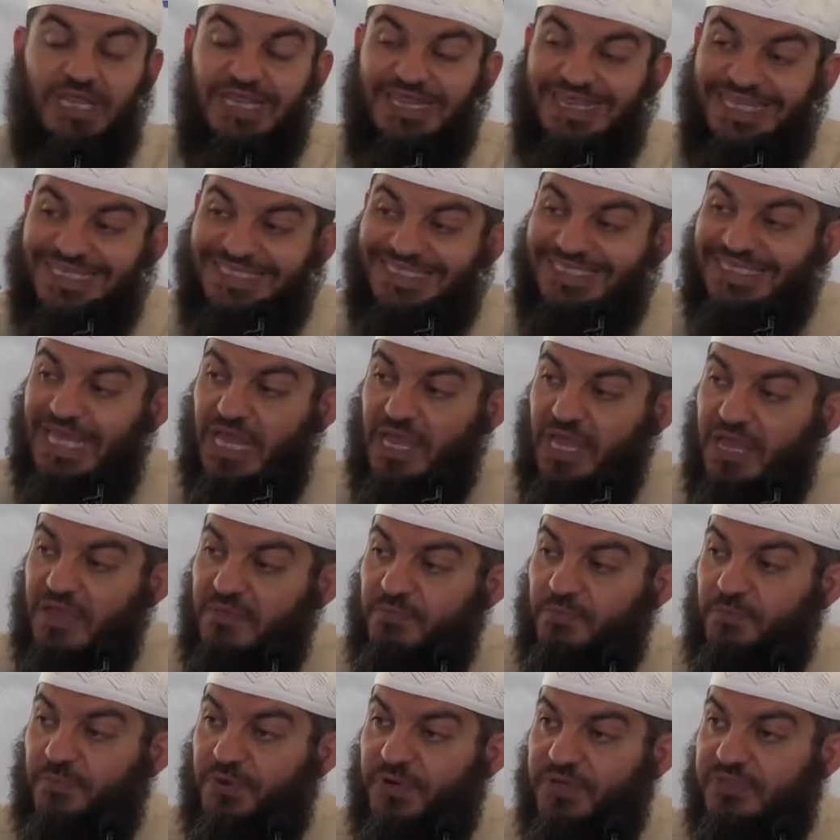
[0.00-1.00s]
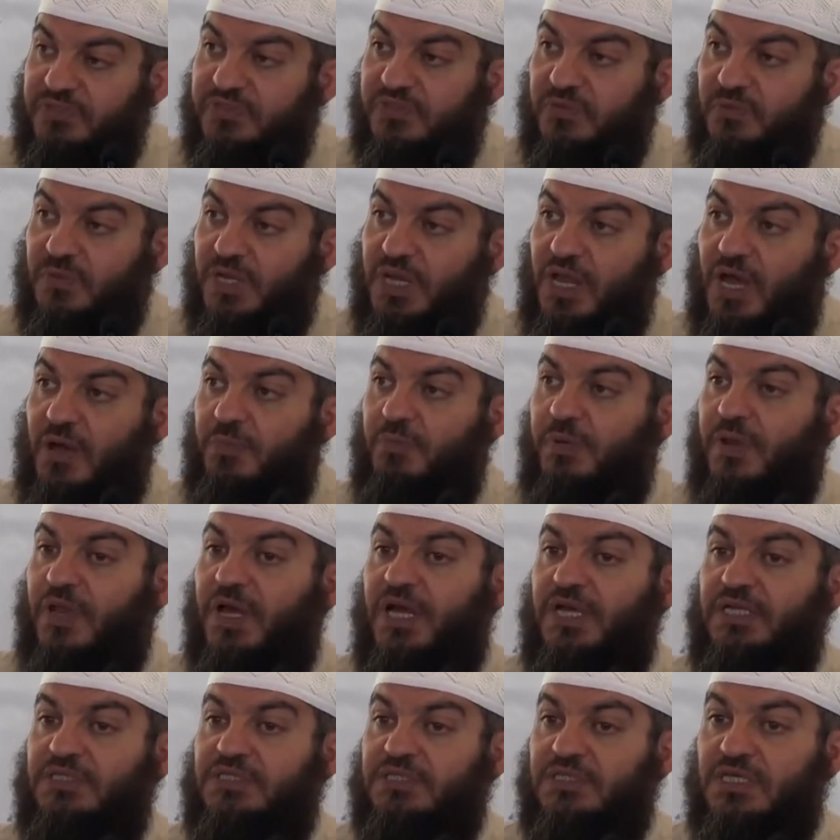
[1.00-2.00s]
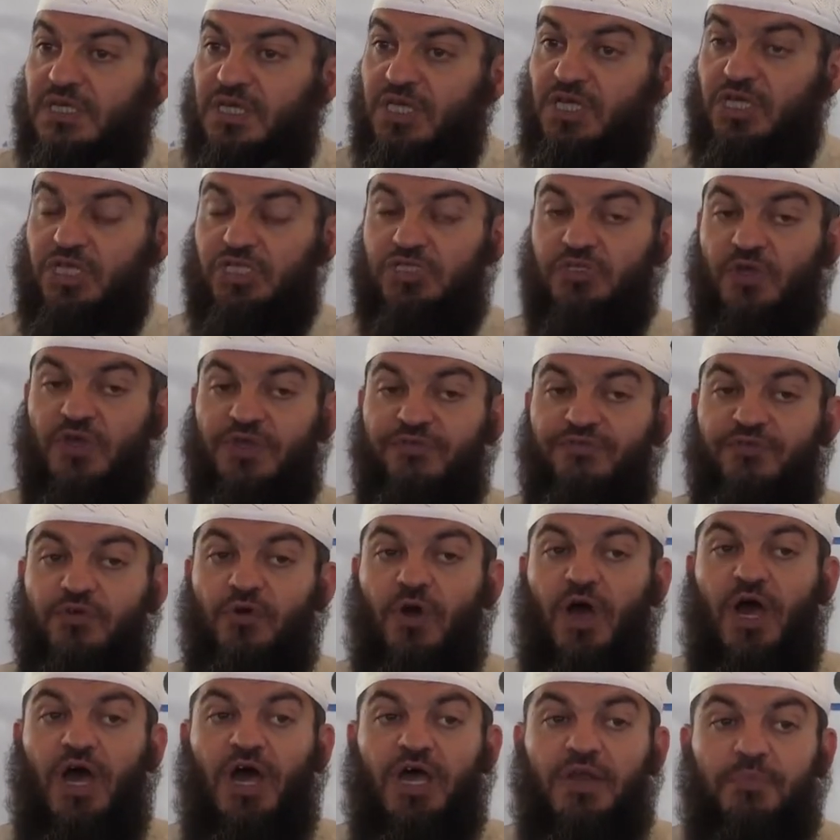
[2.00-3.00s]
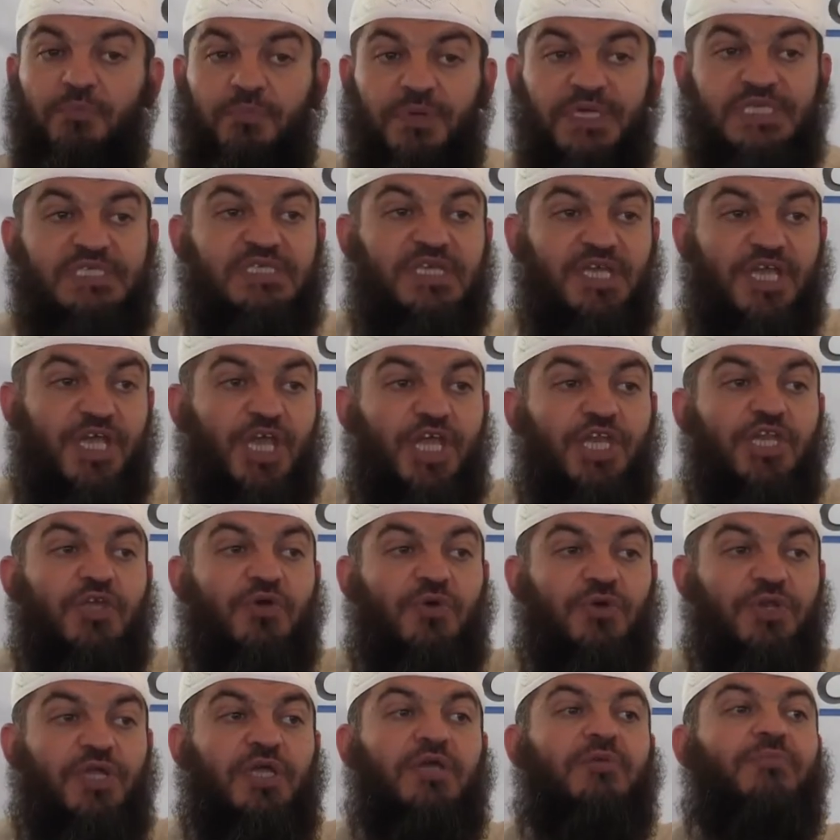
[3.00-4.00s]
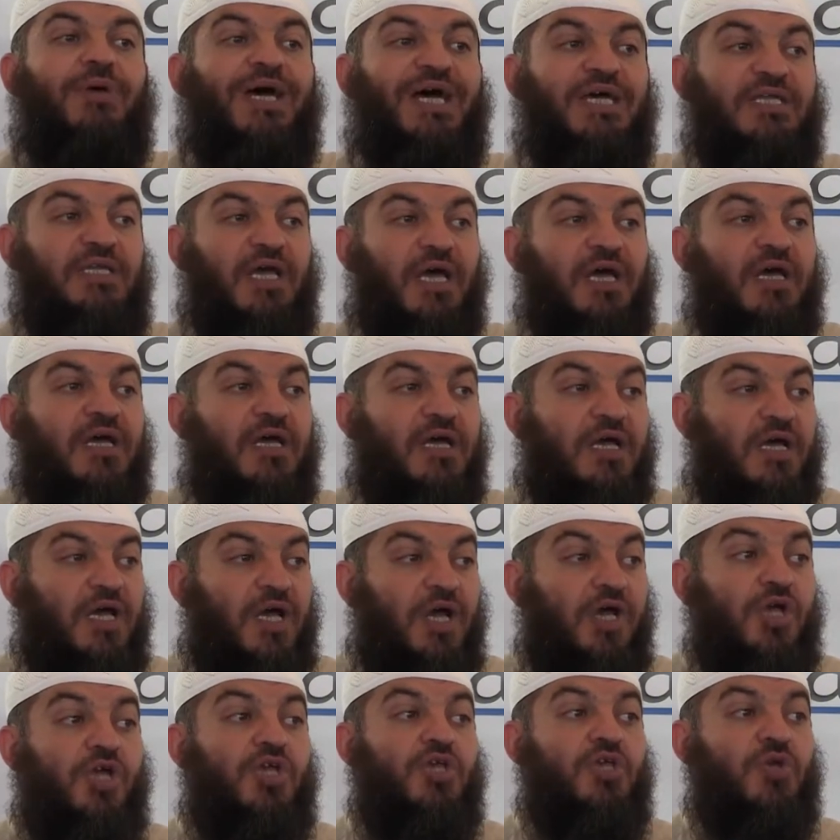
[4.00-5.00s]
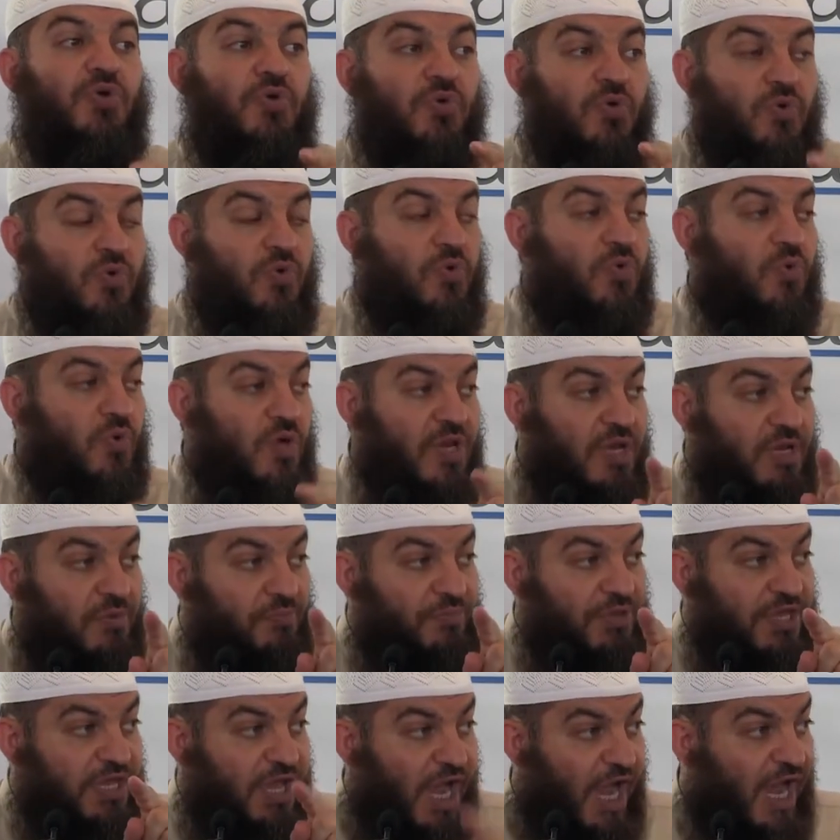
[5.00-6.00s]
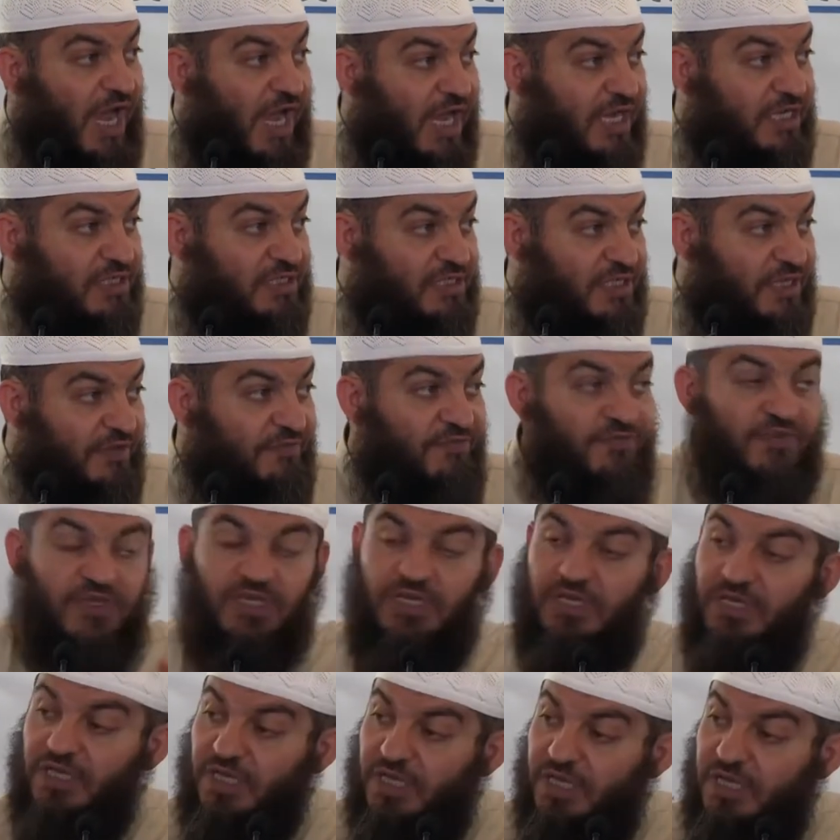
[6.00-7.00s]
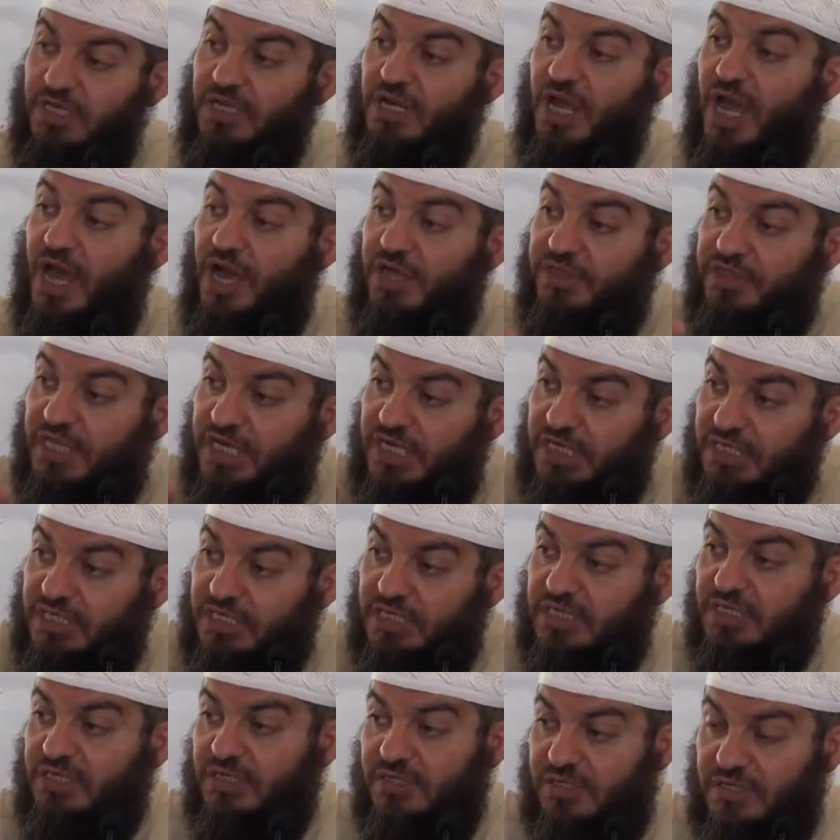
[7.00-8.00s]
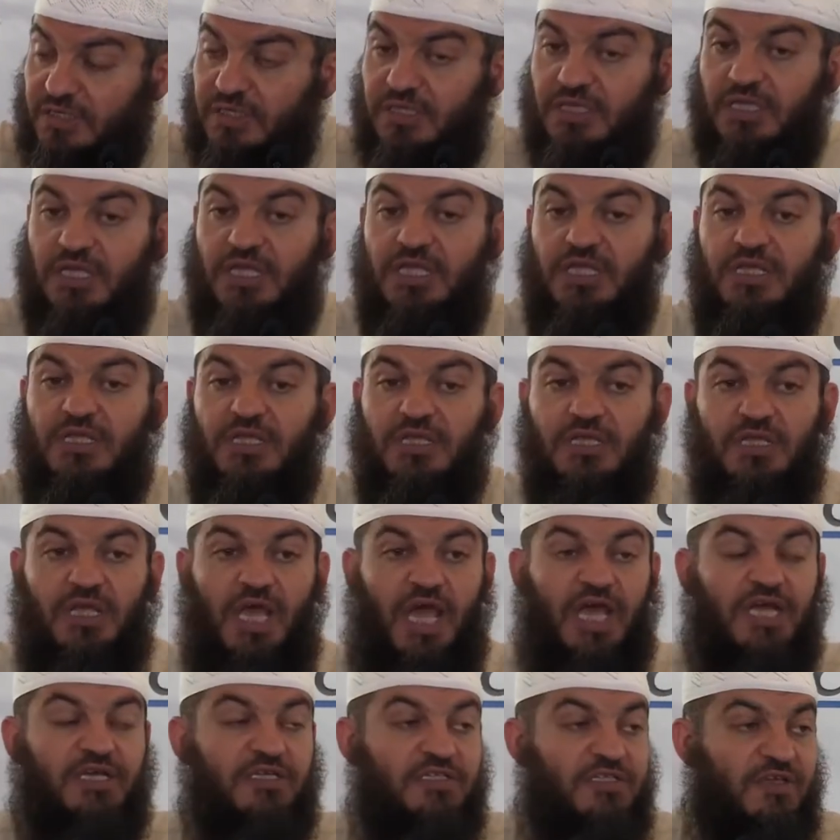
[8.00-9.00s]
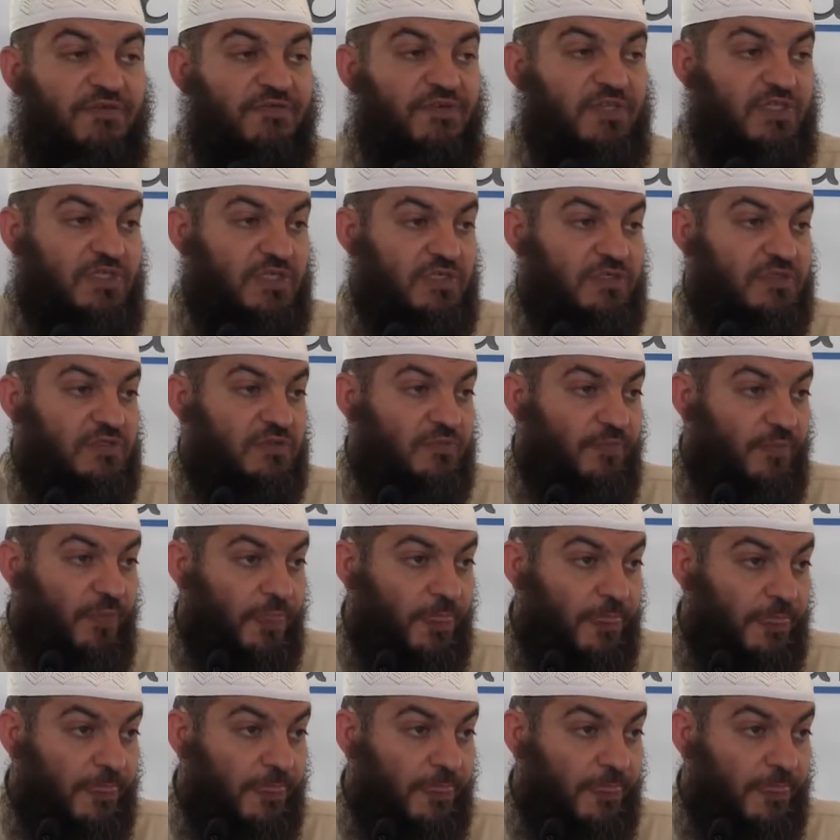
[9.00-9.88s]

The same principle applies. So if you are busy in your ibadah, you will be active in other activities.